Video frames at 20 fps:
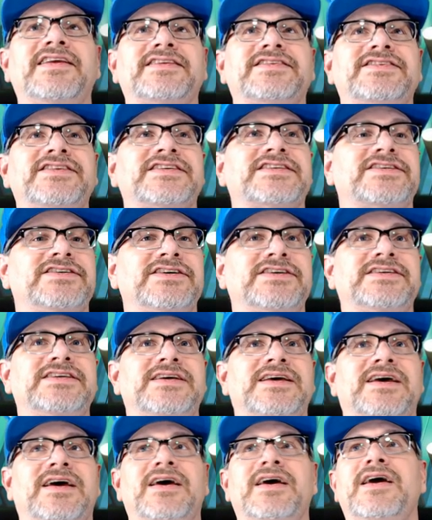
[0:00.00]
it's just good
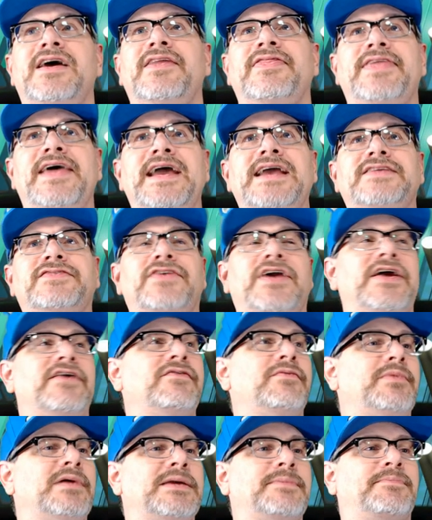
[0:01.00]
to. Thanks for
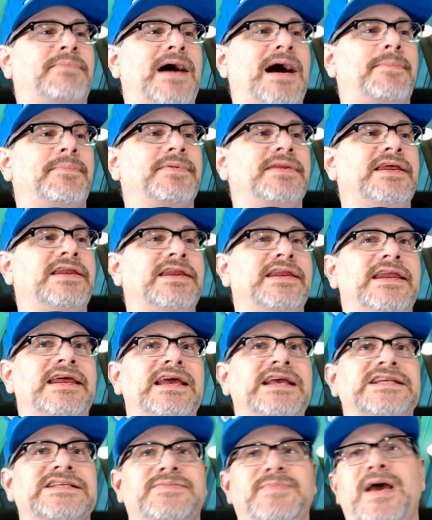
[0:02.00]
everybody popping in
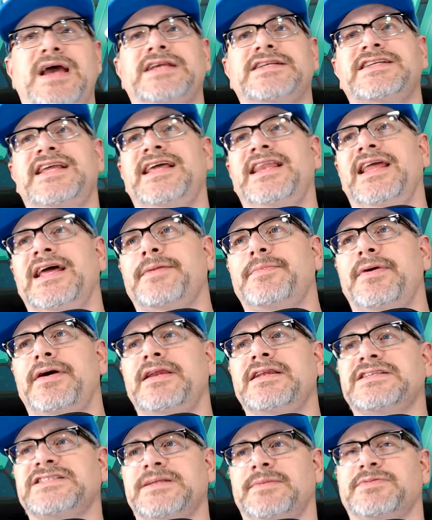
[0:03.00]
today, smashing that like
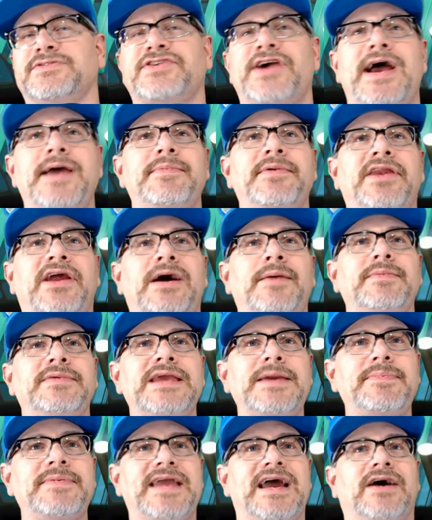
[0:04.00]
button, subscribing up.
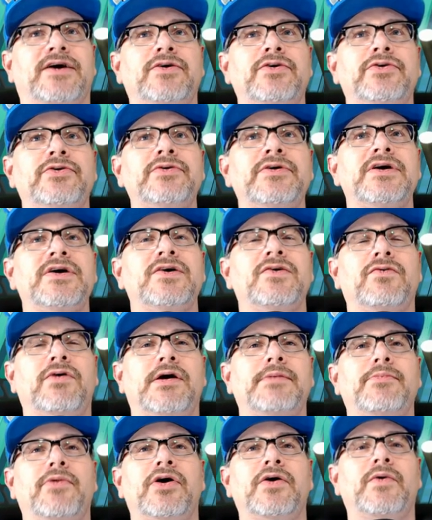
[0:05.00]
Yippee yahoo!
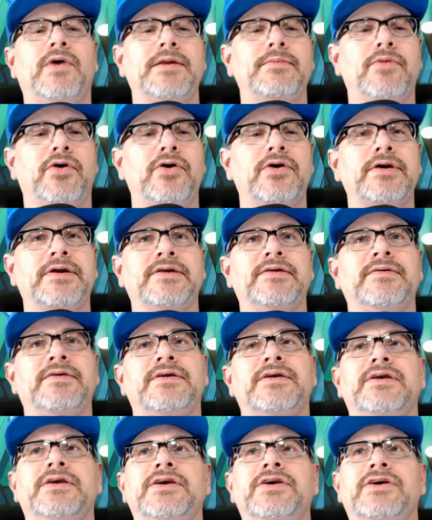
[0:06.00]
One more, one more.
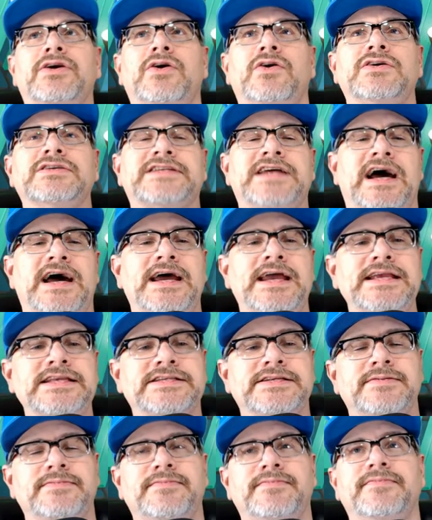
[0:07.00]
Here goes,
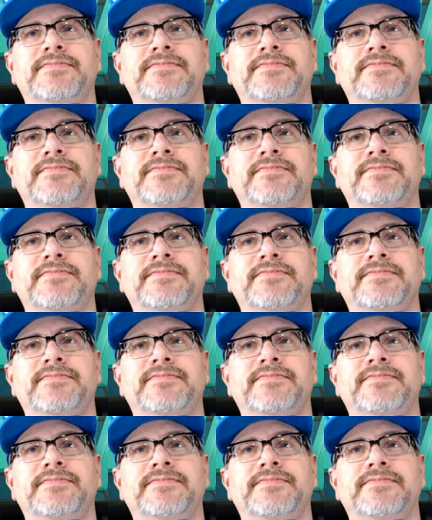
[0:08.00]
guys.